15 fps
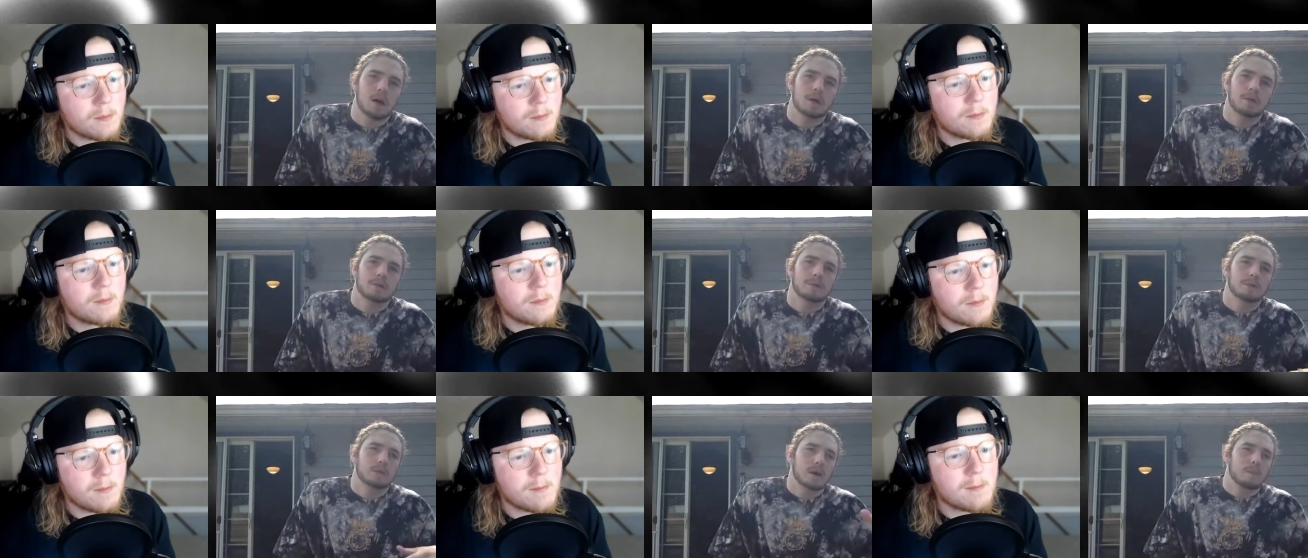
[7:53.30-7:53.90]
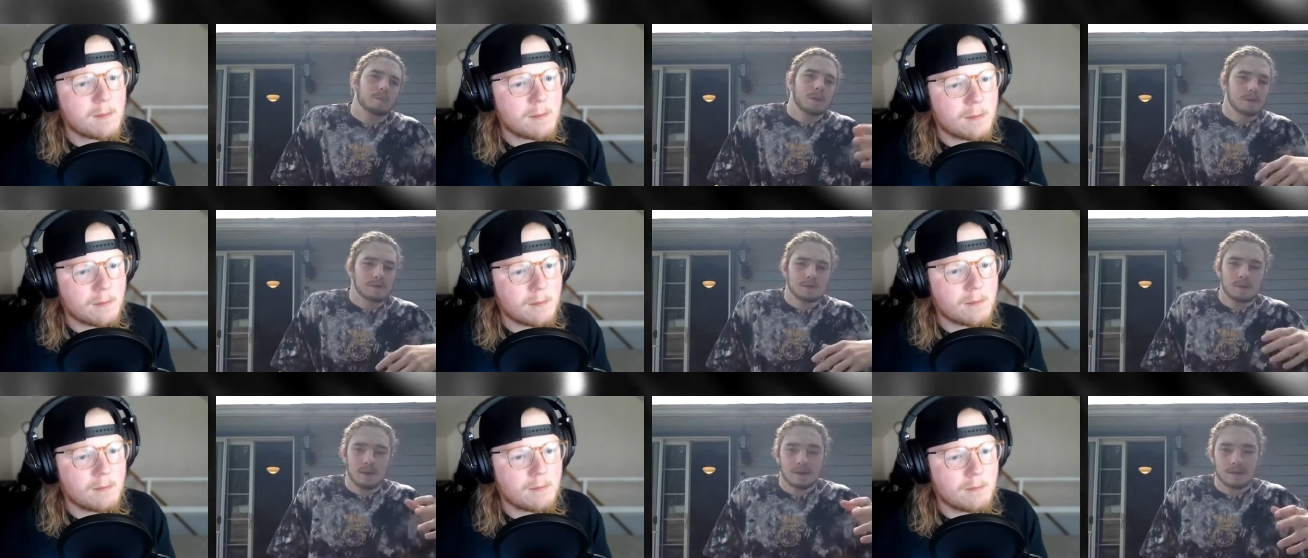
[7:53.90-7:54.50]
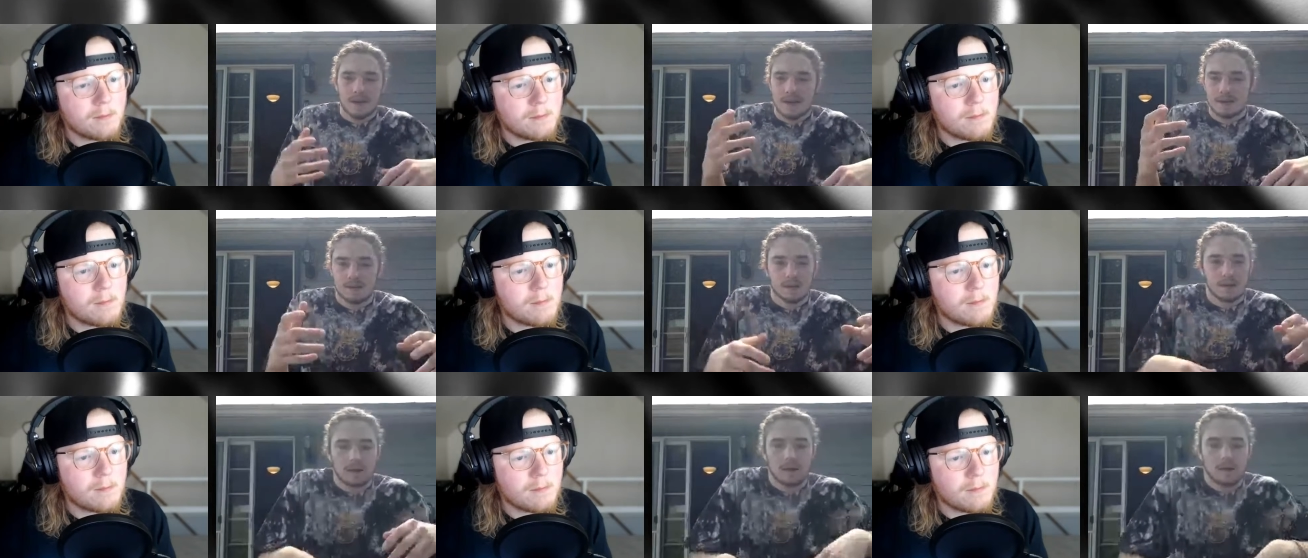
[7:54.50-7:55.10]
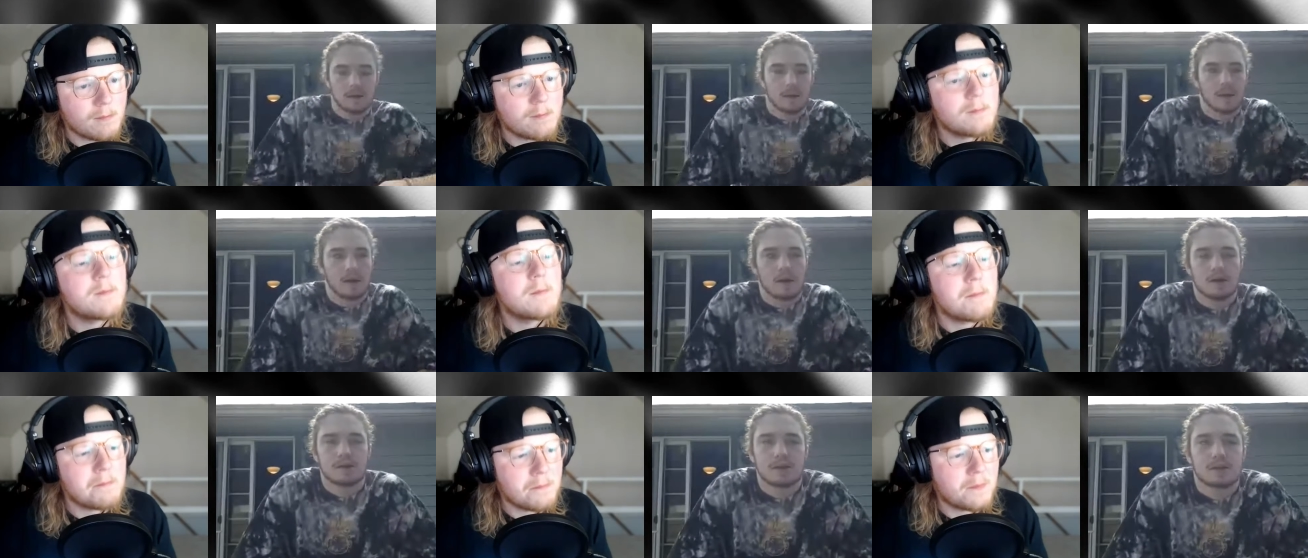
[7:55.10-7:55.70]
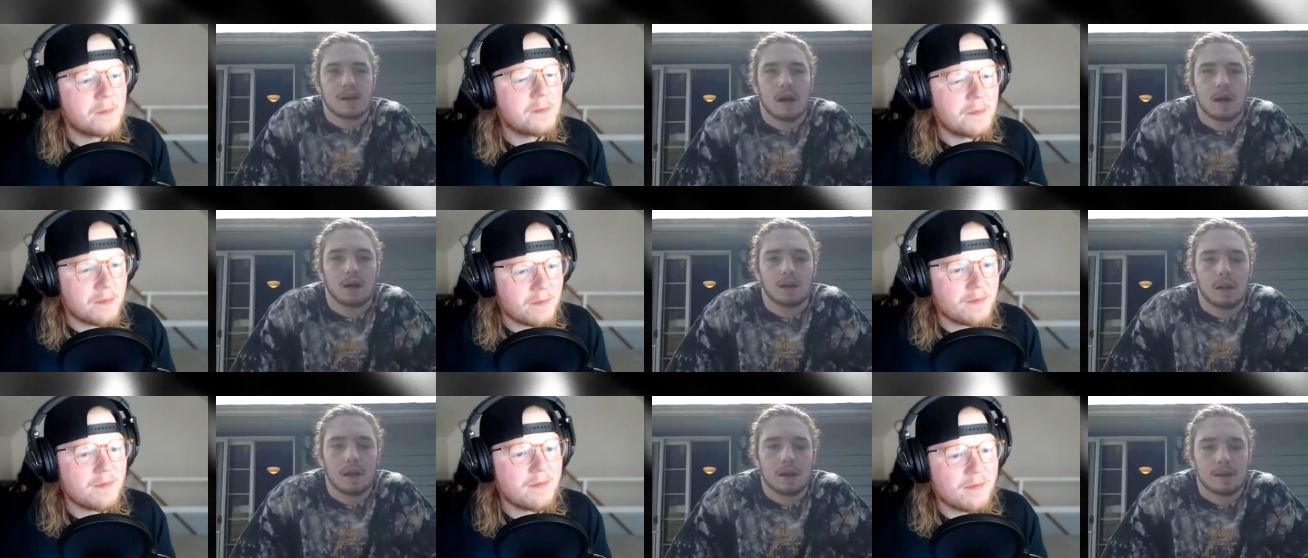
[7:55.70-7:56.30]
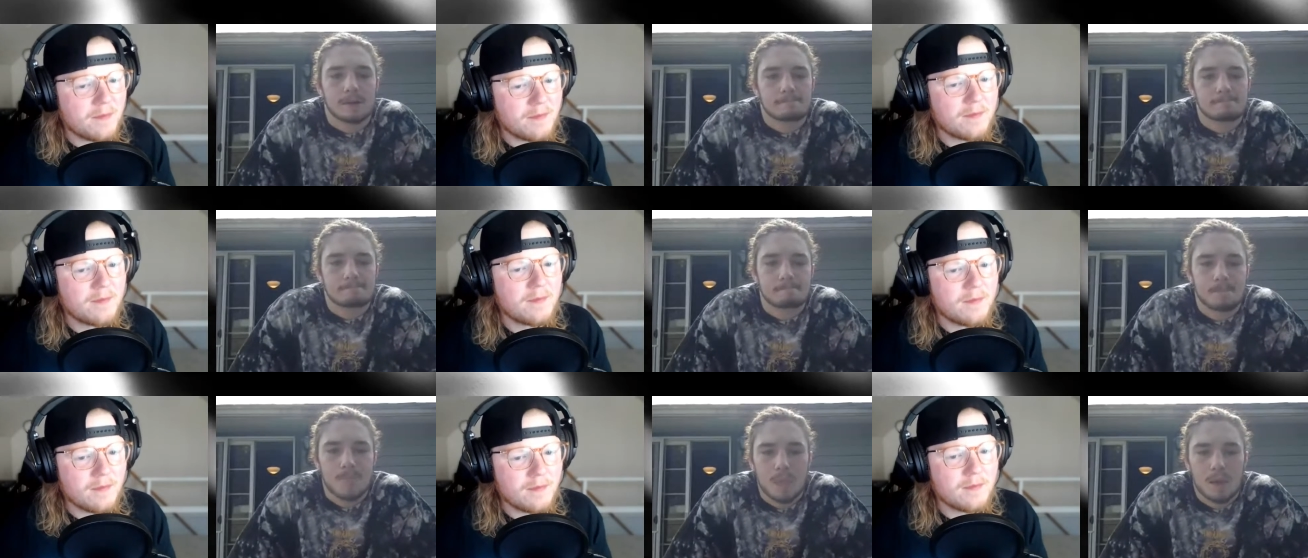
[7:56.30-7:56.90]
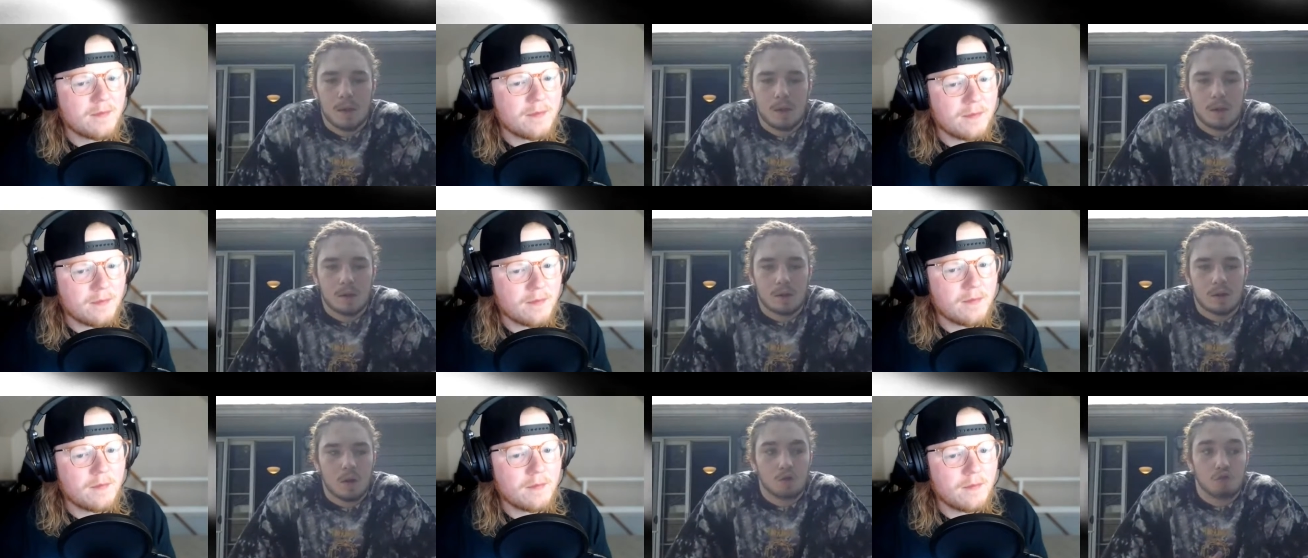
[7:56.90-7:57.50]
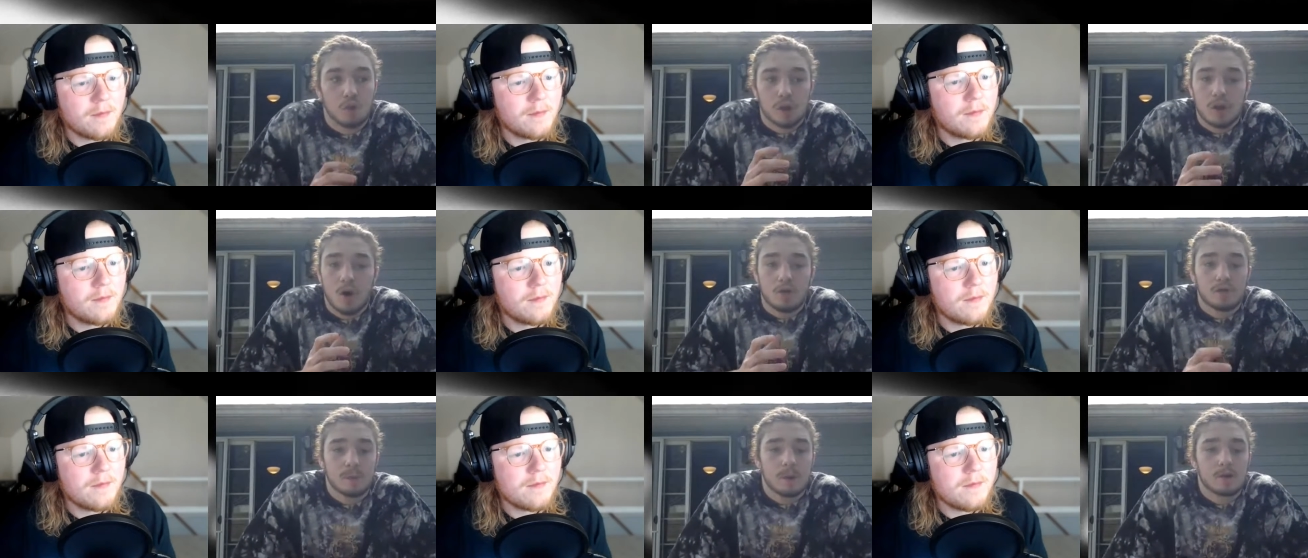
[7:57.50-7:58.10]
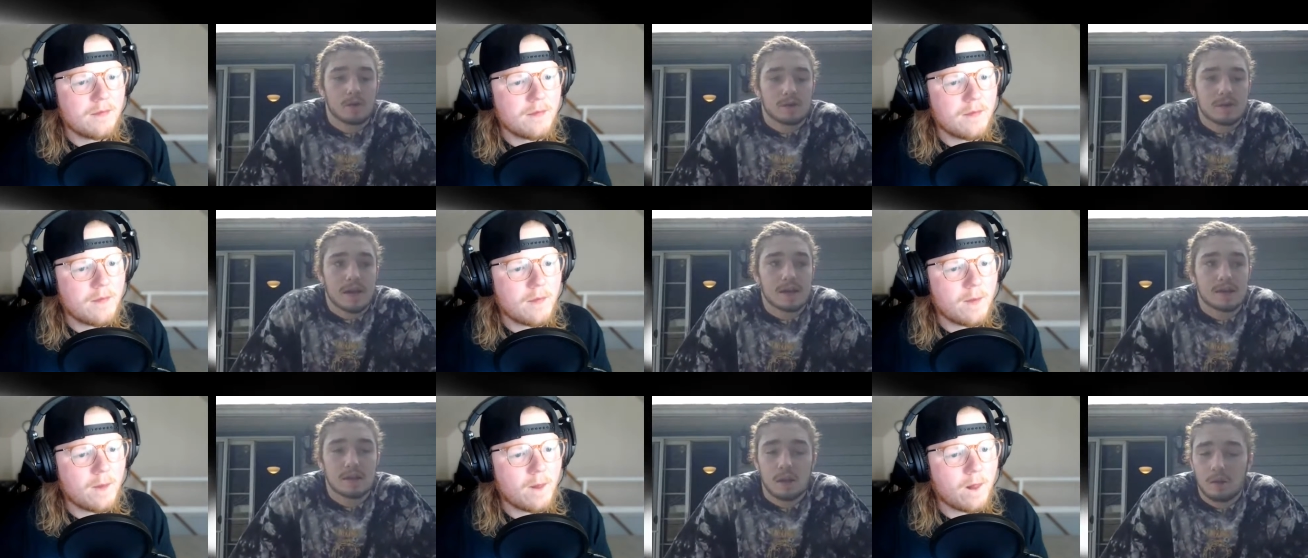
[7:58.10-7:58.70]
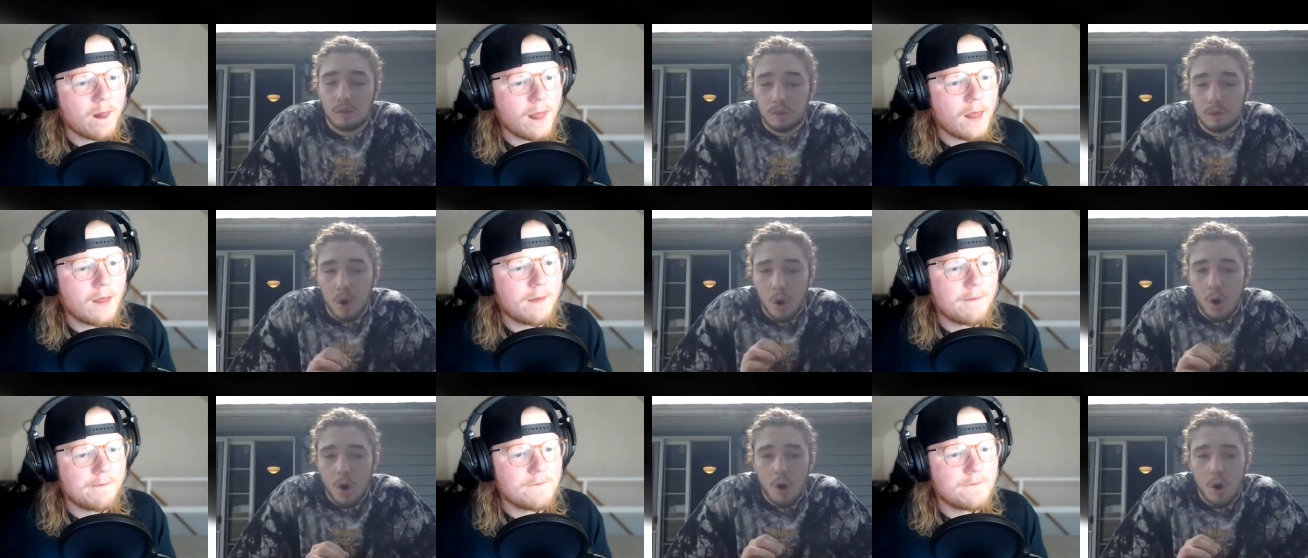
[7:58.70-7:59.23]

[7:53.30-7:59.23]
Speaker 1: uh, been like tested here and there. It's just kind of like really hard for me to retain stuff